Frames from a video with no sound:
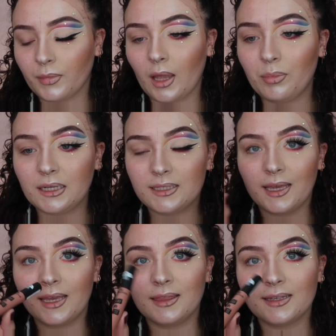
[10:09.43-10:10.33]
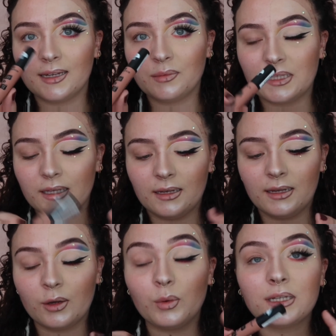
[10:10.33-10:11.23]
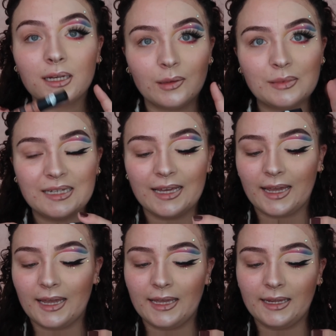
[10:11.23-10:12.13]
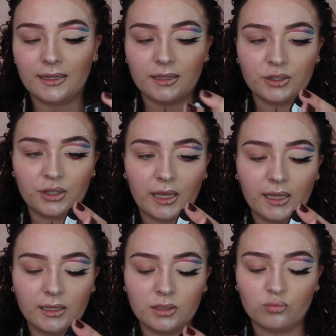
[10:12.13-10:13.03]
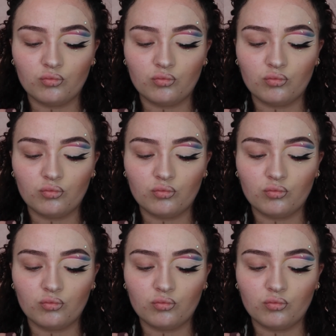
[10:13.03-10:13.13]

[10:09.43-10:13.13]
And then taking this liquid lipstick in the shade